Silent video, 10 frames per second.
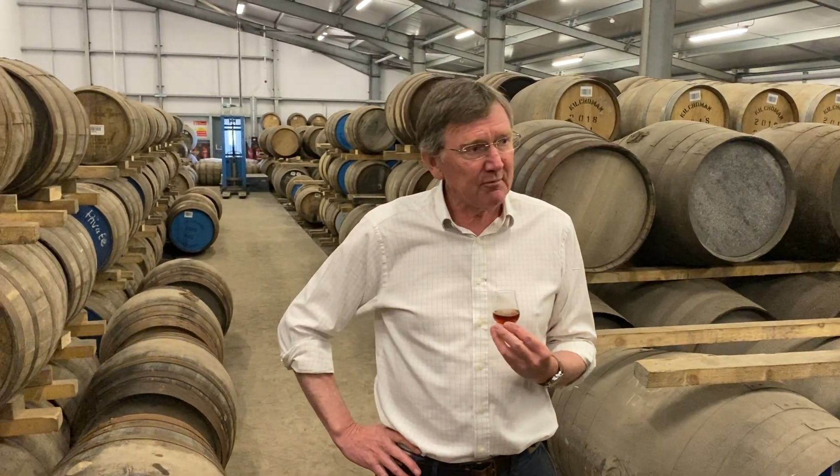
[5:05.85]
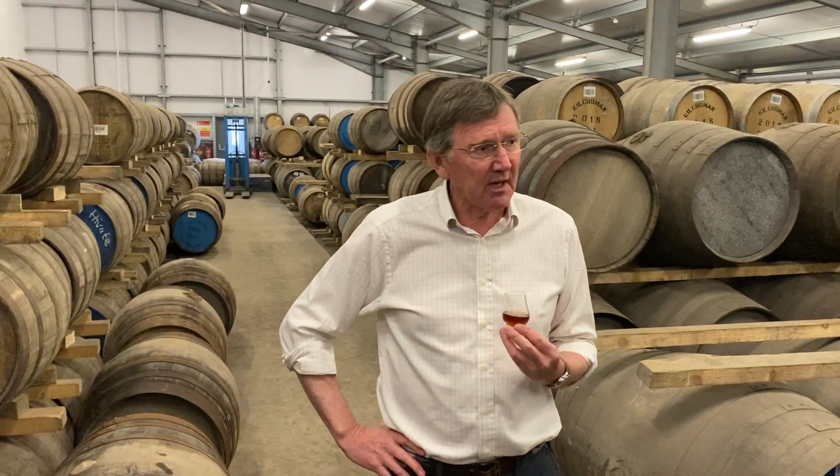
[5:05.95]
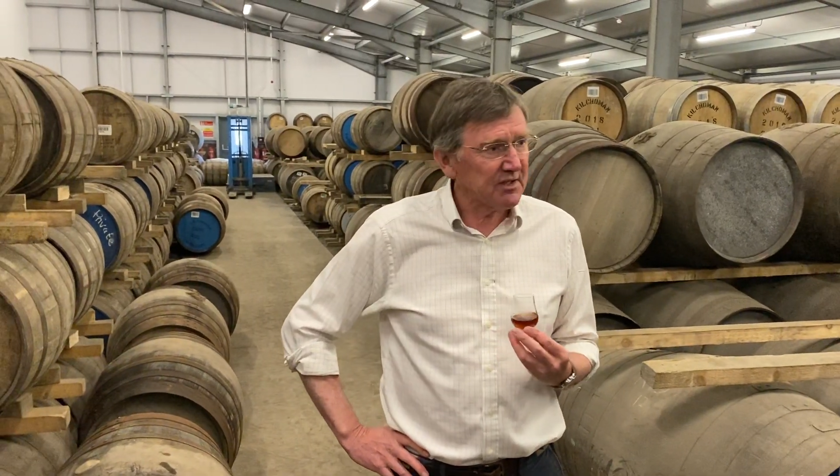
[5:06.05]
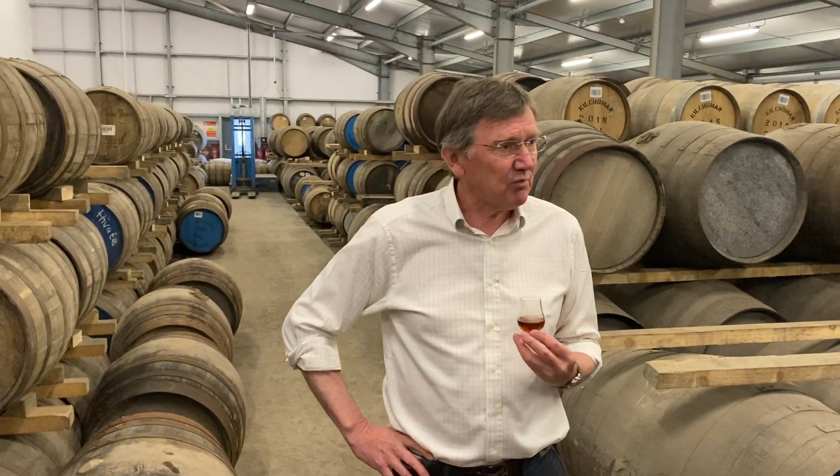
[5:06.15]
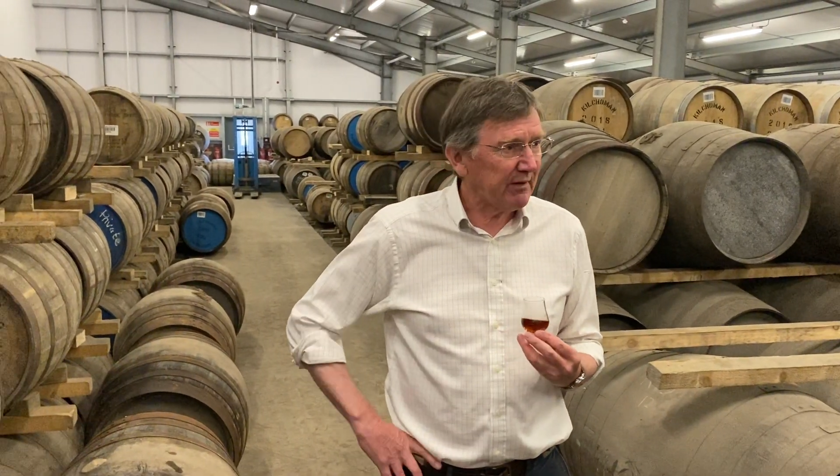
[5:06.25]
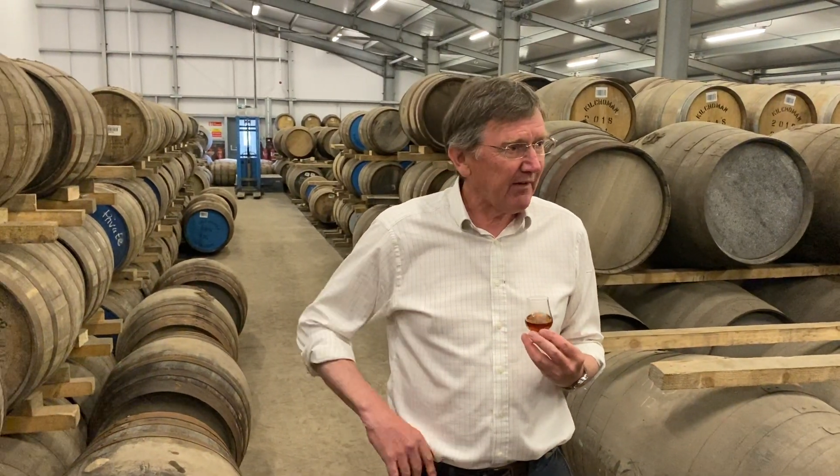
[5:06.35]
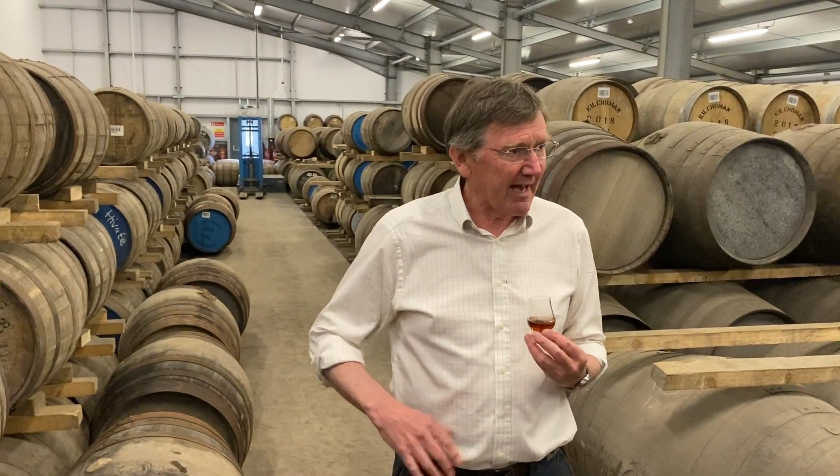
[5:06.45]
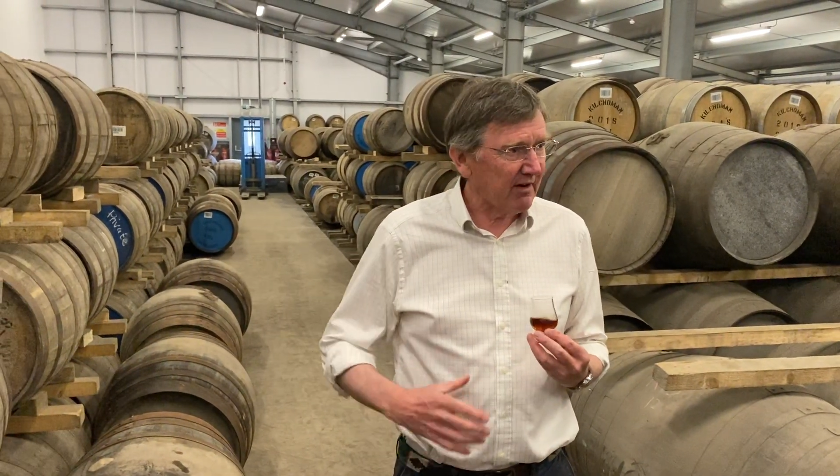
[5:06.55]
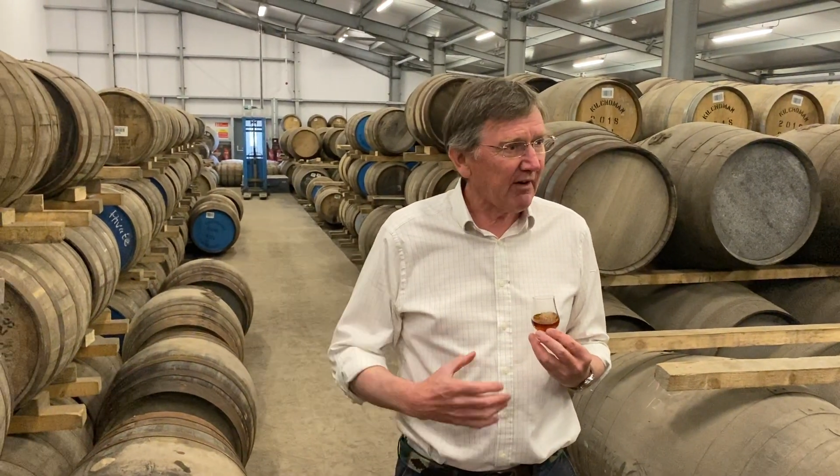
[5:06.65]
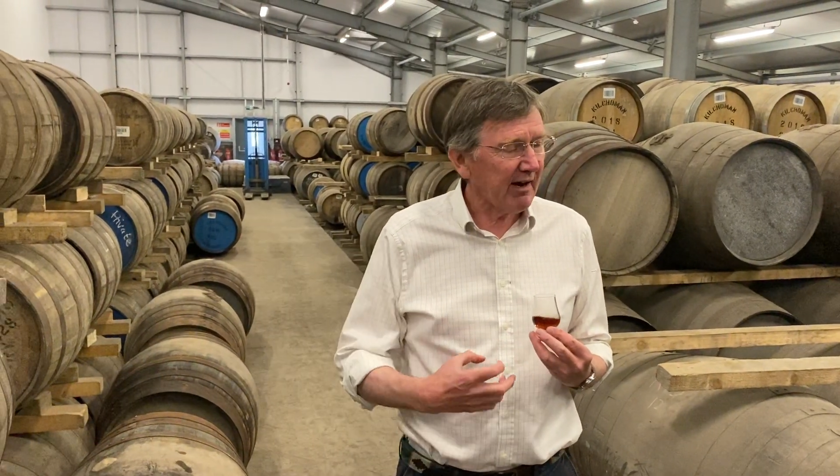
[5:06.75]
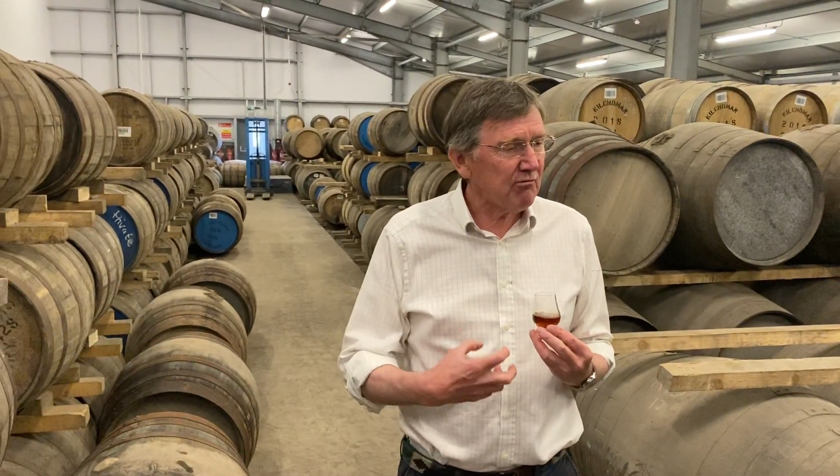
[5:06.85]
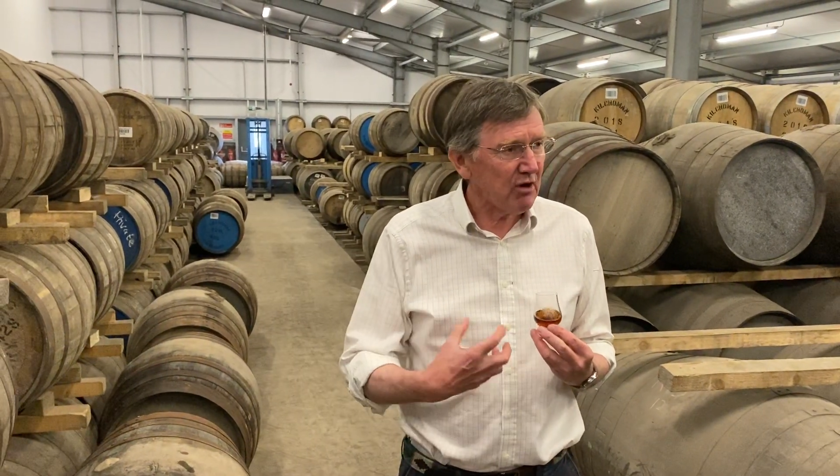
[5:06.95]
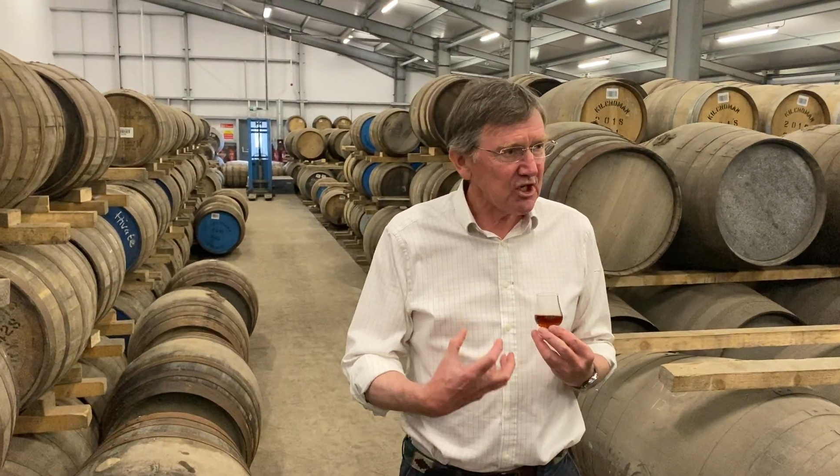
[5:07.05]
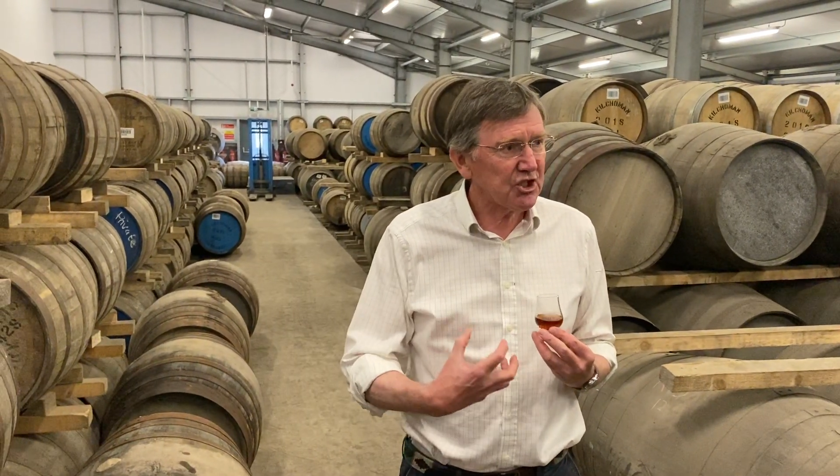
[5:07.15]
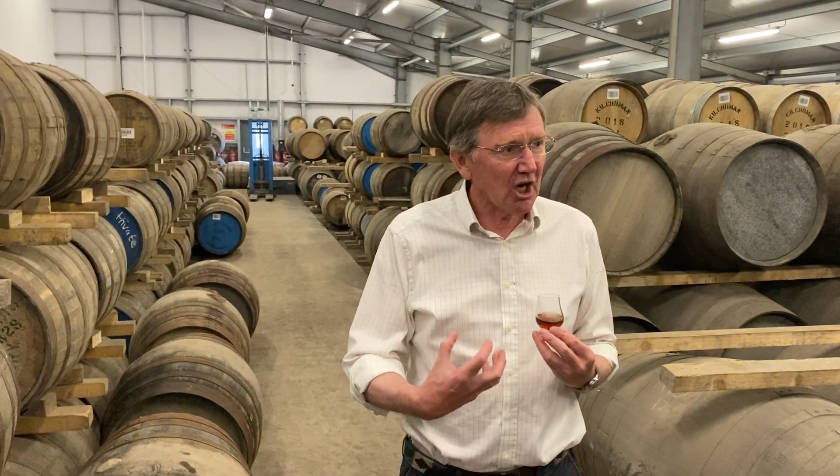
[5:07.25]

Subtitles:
months we've had a very rich,